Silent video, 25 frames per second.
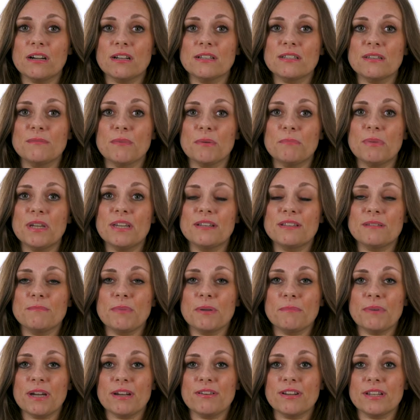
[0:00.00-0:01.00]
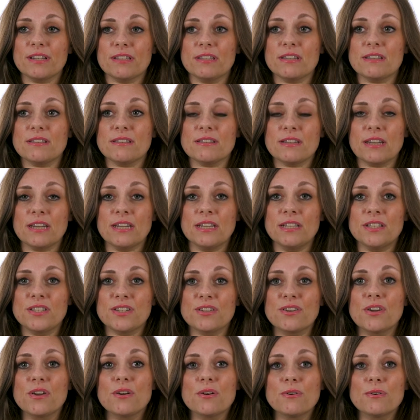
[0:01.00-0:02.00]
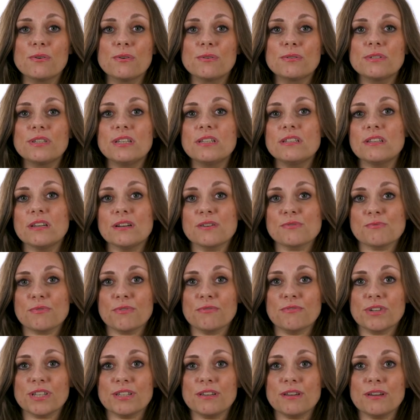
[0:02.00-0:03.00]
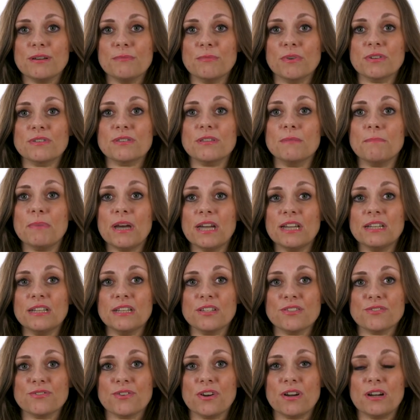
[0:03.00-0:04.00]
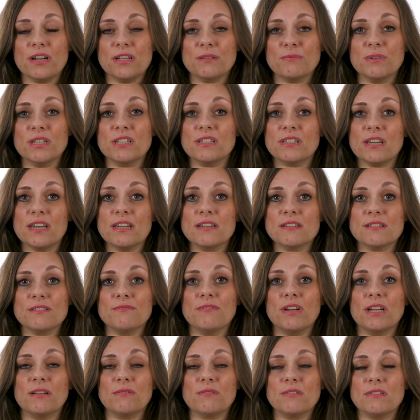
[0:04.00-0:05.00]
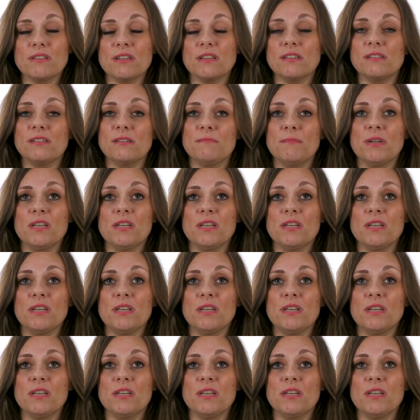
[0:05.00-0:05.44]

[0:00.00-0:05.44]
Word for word: item appear to be buried at this stage. All details will return once the paint is dried, which takes around 60